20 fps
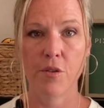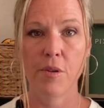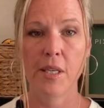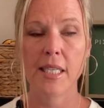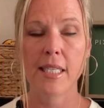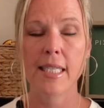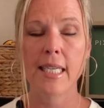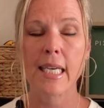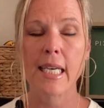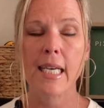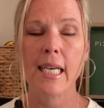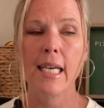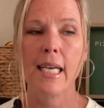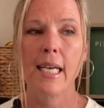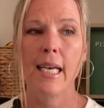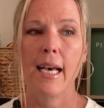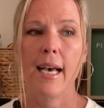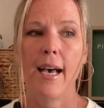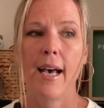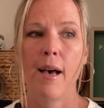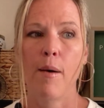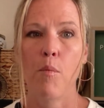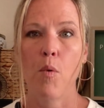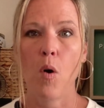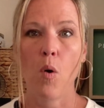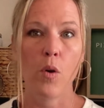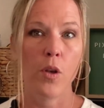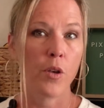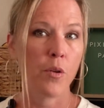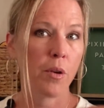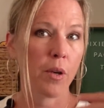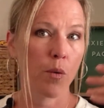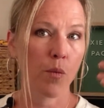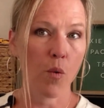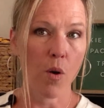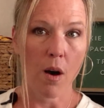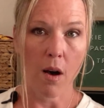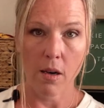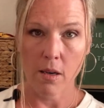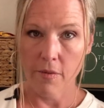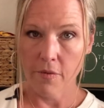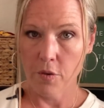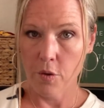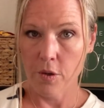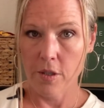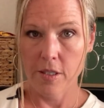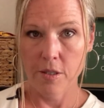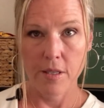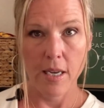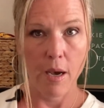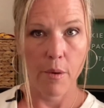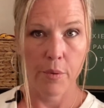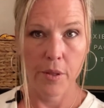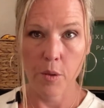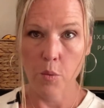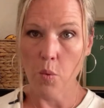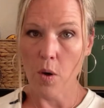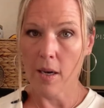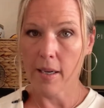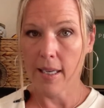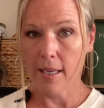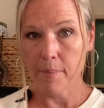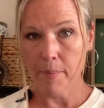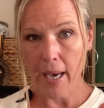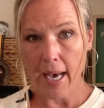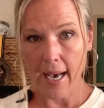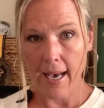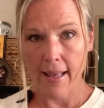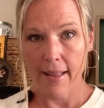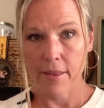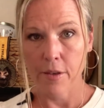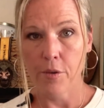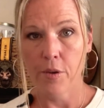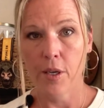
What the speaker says: to it. You can walk, of course, now with the walking path. You